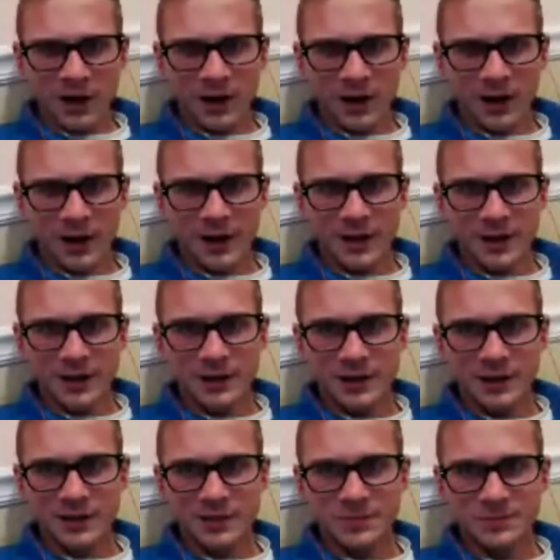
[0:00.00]
All right.
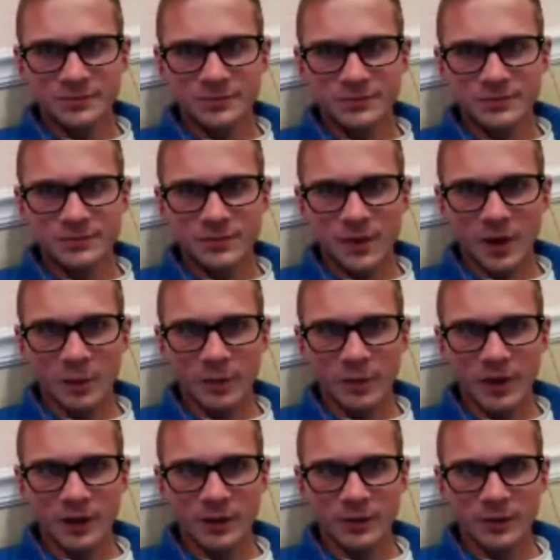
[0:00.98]

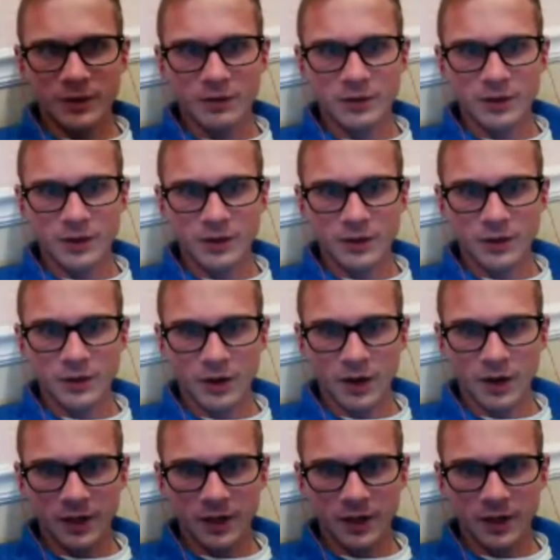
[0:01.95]
I'm ready whenever you
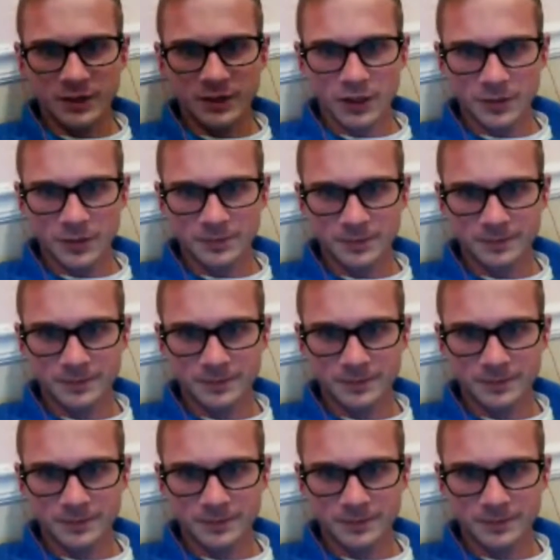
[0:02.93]
guys are.